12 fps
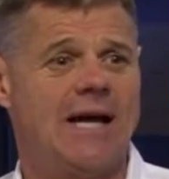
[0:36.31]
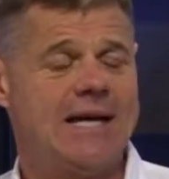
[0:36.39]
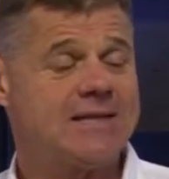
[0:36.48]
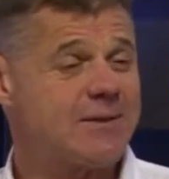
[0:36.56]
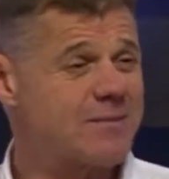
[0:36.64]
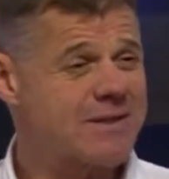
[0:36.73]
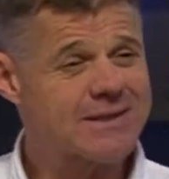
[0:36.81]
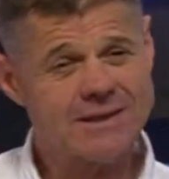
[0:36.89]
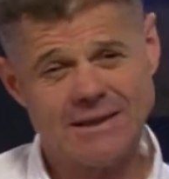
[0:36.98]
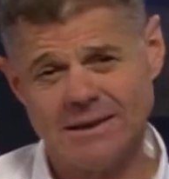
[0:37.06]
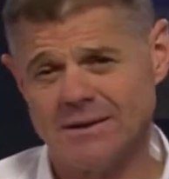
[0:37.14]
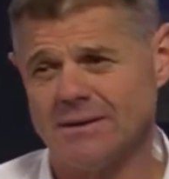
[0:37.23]
and some
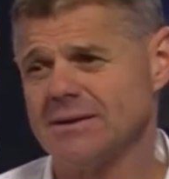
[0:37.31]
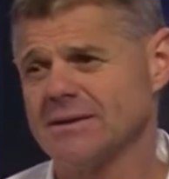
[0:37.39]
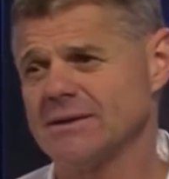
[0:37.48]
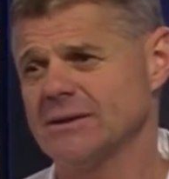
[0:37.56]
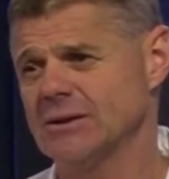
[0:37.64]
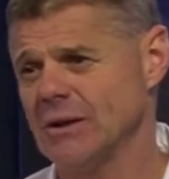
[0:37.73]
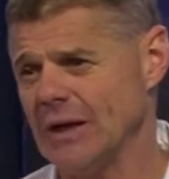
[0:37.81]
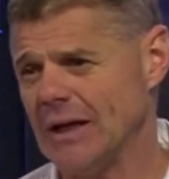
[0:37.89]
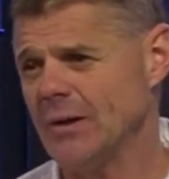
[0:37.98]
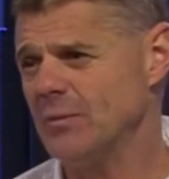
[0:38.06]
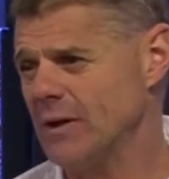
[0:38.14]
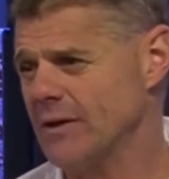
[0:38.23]
skills to
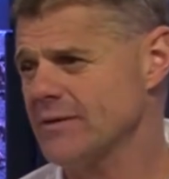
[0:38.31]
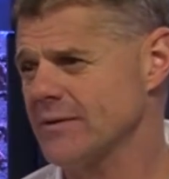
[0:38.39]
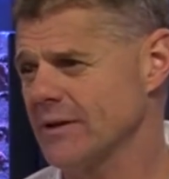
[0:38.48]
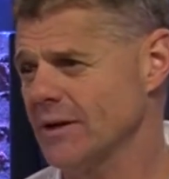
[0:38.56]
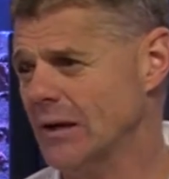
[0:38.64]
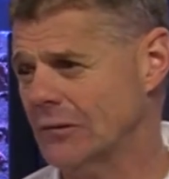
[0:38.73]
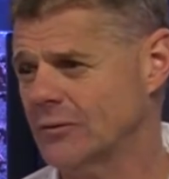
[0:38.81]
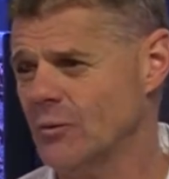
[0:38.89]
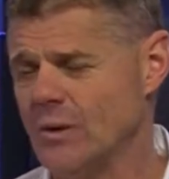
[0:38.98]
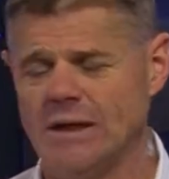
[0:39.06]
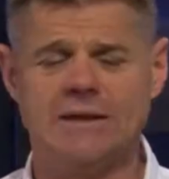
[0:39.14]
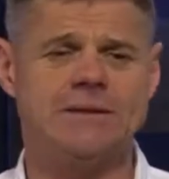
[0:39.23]
help us love
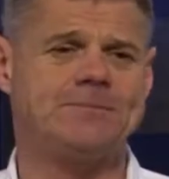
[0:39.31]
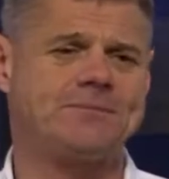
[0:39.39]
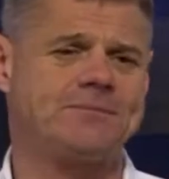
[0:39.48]
well.